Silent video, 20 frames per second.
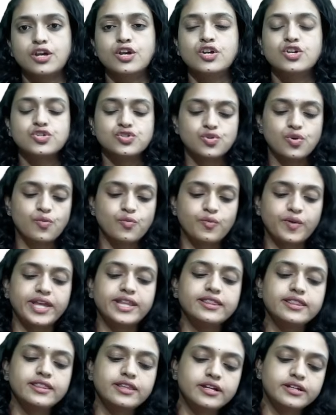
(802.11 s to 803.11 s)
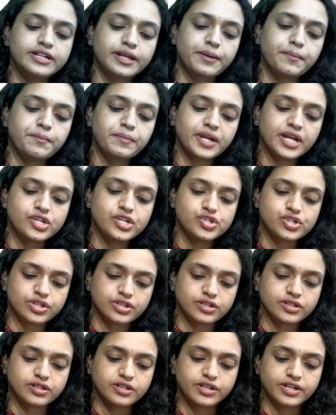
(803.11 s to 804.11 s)
So when the temperature
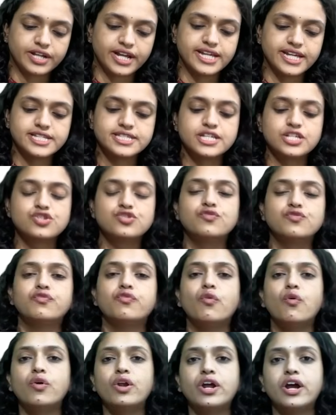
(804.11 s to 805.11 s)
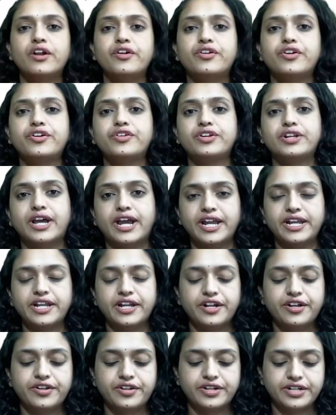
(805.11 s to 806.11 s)
rises to 400 to
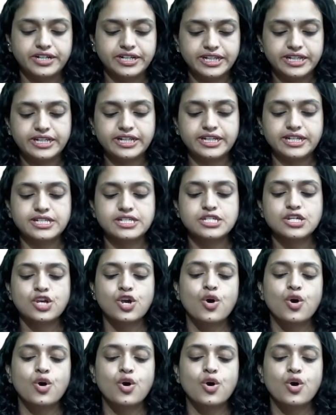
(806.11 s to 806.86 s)
900 degrees,